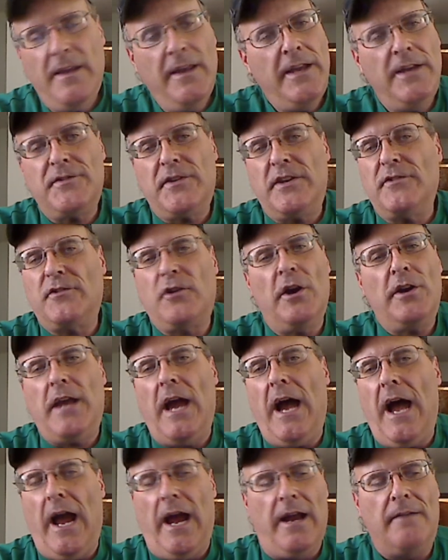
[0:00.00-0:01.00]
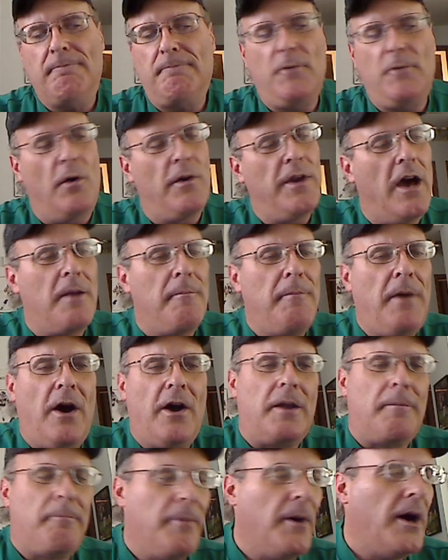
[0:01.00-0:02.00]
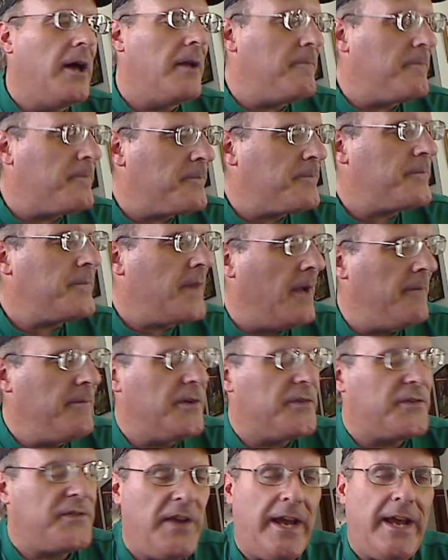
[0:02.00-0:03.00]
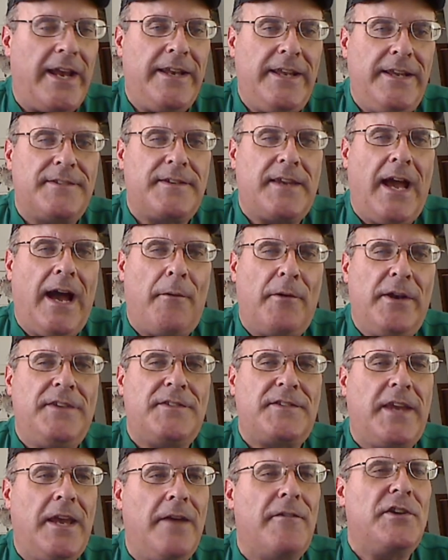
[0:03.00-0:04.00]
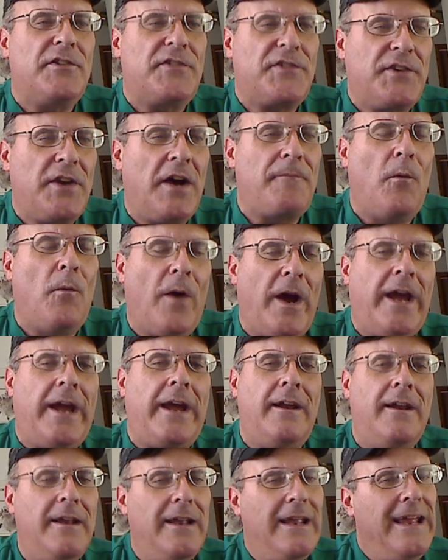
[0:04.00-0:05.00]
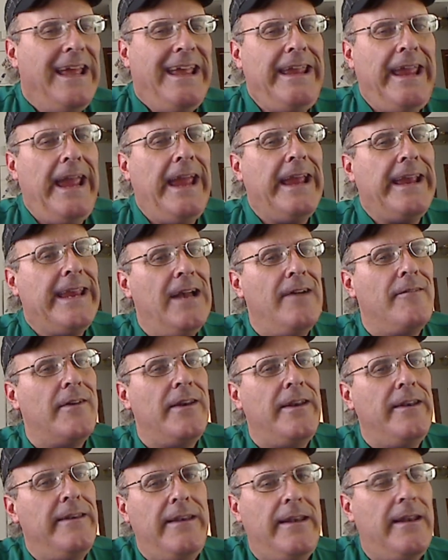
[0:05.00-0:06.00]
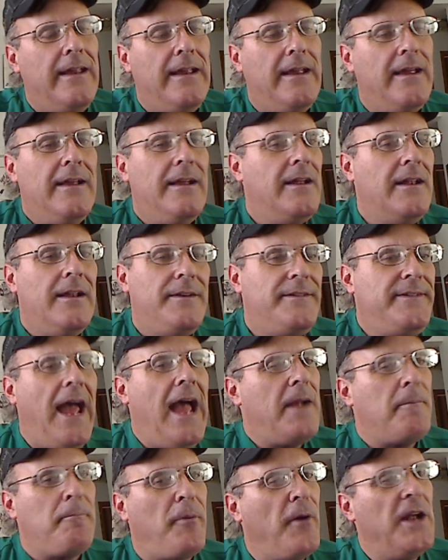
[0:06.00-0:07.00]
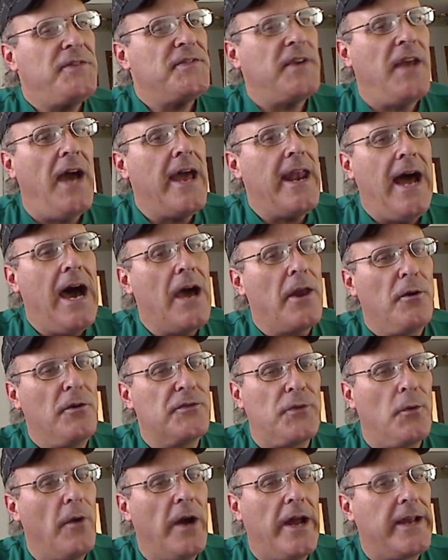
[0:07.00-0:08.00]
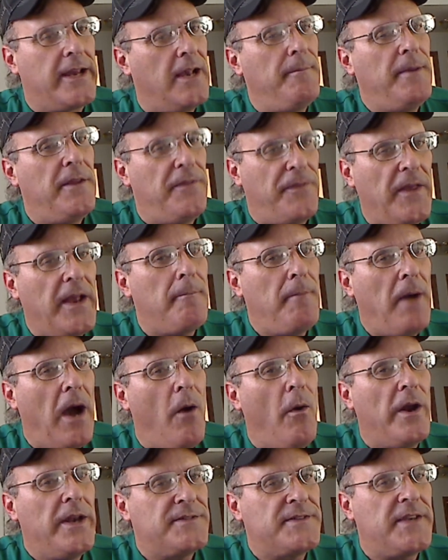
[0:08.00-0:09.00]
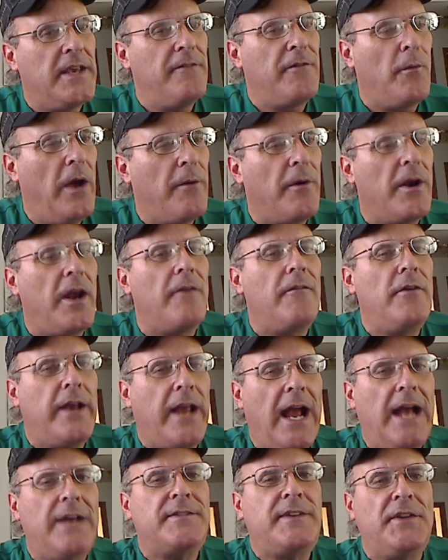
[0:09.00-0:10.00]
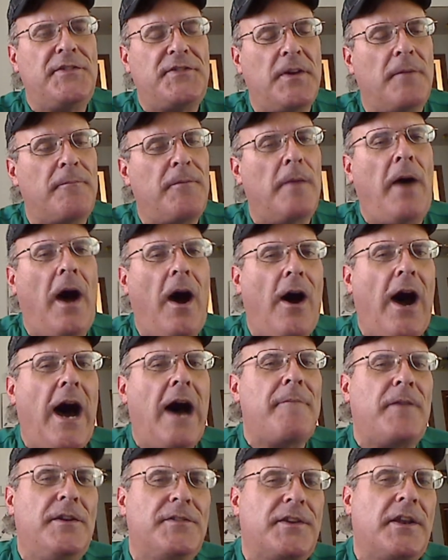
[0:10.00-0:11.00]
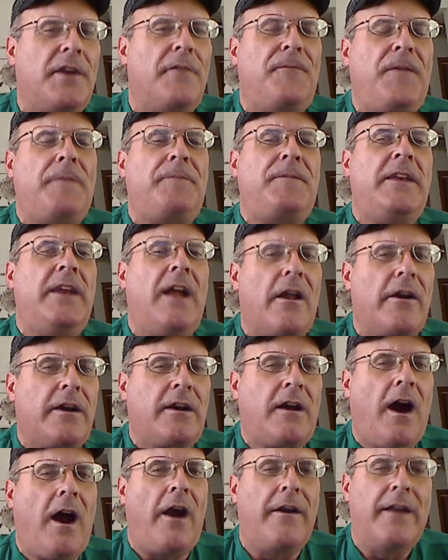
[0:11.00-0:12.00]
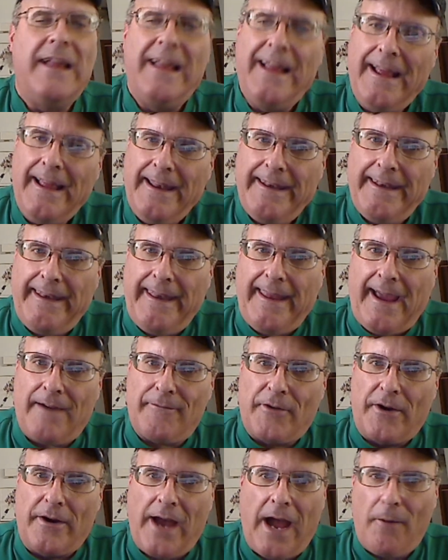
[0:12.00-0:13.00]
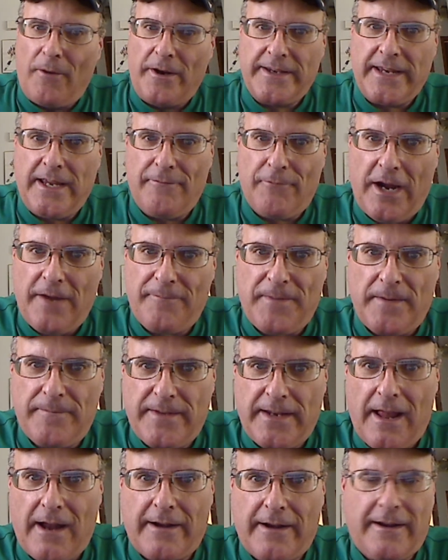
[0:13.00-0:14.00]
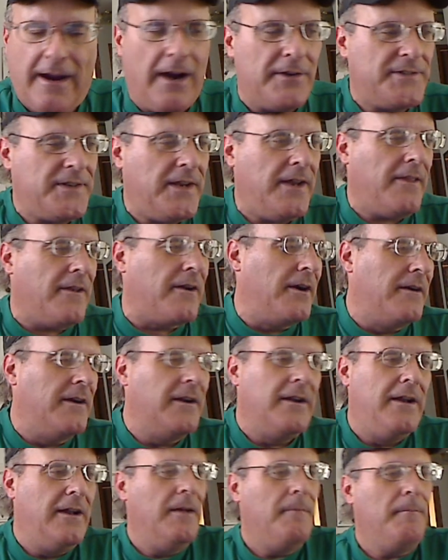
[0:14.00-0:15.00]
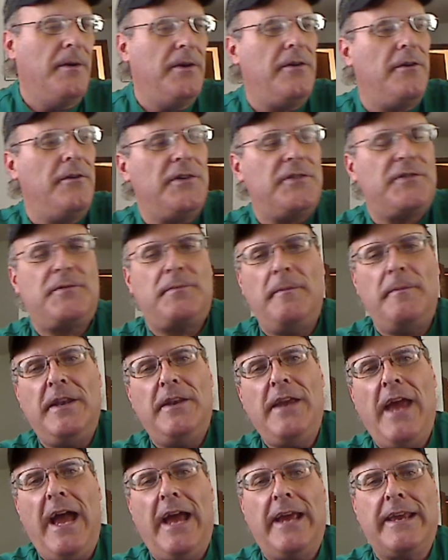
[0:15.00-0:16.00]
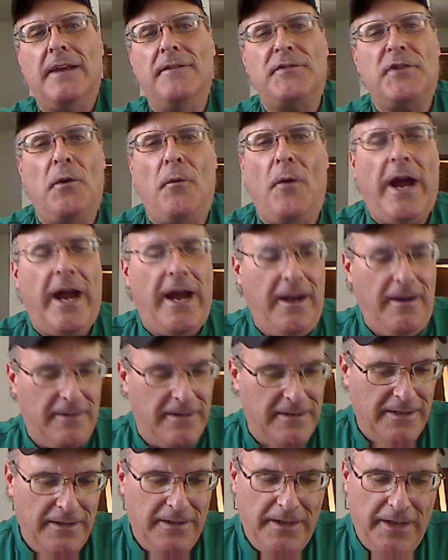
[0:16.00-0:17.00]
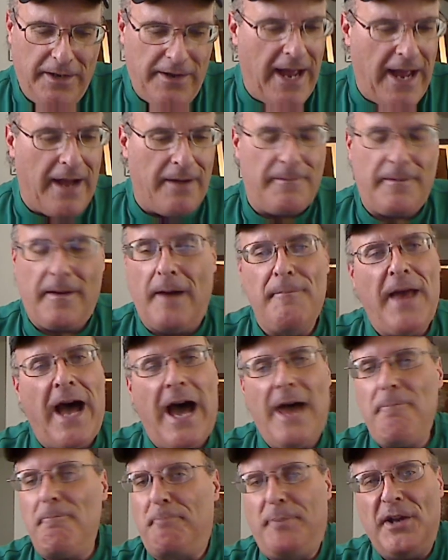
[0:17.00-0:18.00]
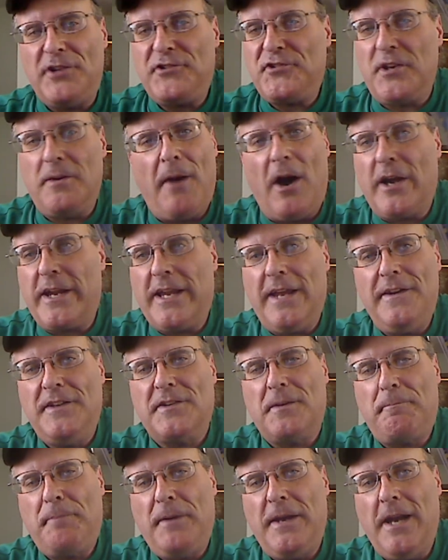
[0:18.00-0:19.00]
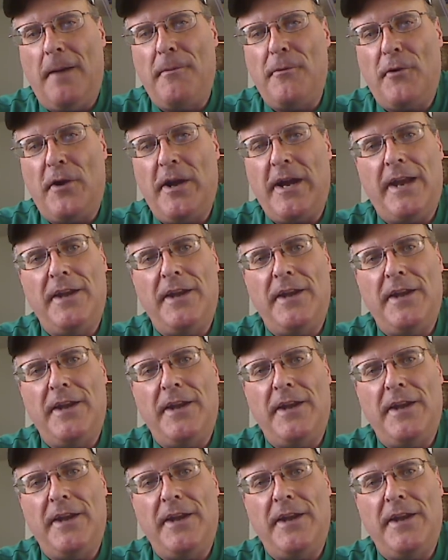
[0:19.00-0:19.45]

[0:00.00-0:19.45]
He's he's a good guy, no doubt about it, but I'm just saying, he's got when he's giving his stuff away, he ain't giving Dak Prescott autos away. I mean, think about what he's giving away. Whenever you guys get something from him, how often is it a $50 card? Never. I wouldn't give away $50 cards either. But you just, I mean, yeah, he gives it away. And yeah, I'm not bitching about getting these at PWE.